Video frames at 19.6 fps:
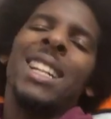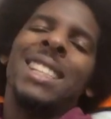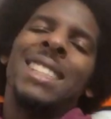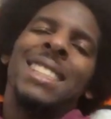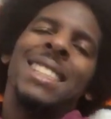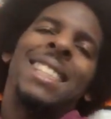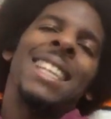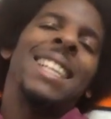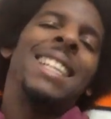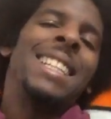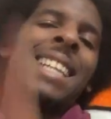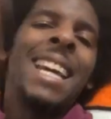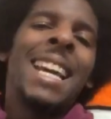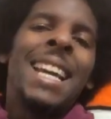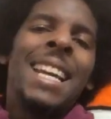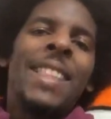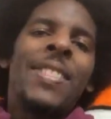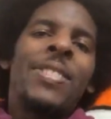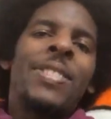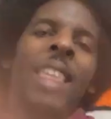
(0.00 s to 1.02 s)

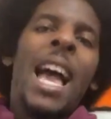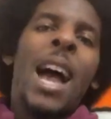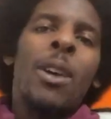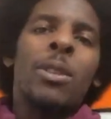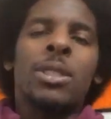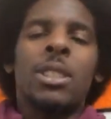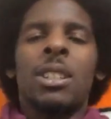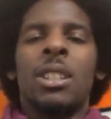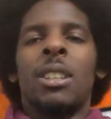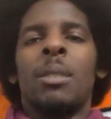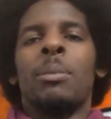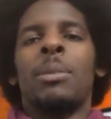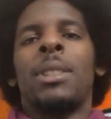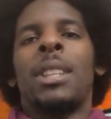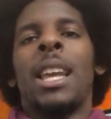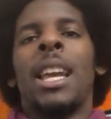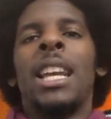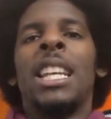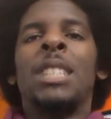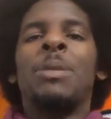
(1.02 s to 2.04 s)
10,000 of them
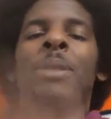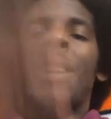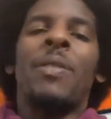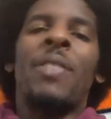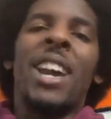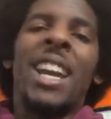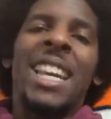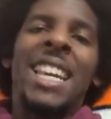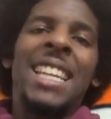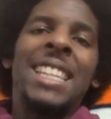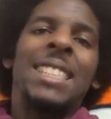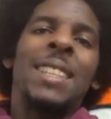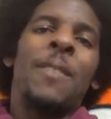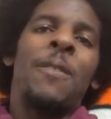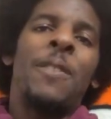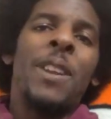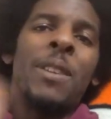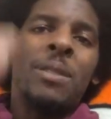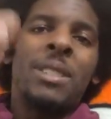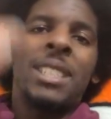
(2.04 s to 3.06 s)
things, but if I get to
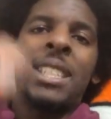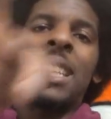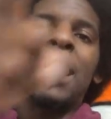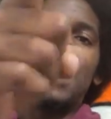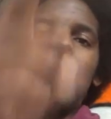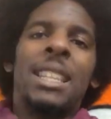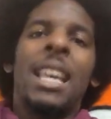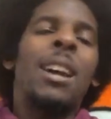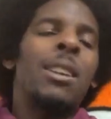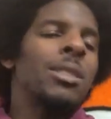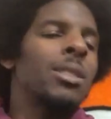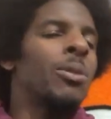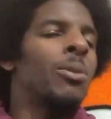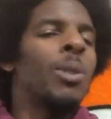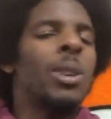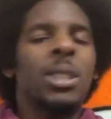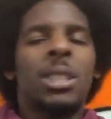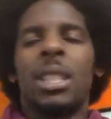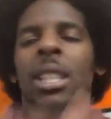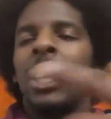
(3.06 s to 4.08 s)
15,000,
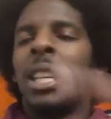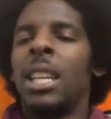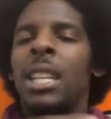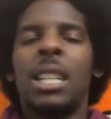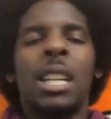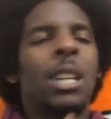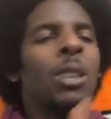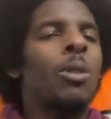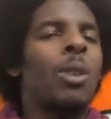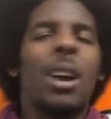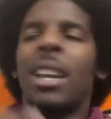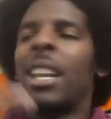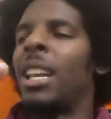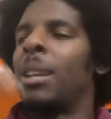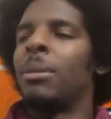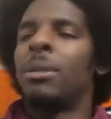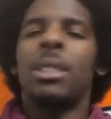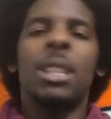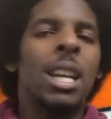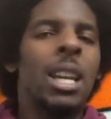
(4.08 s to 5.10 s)
once again, I know I
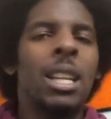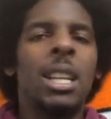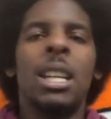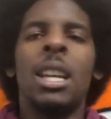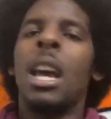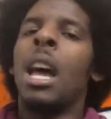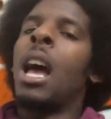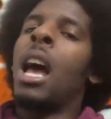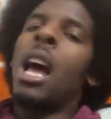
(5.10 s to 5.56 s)
keep saying it,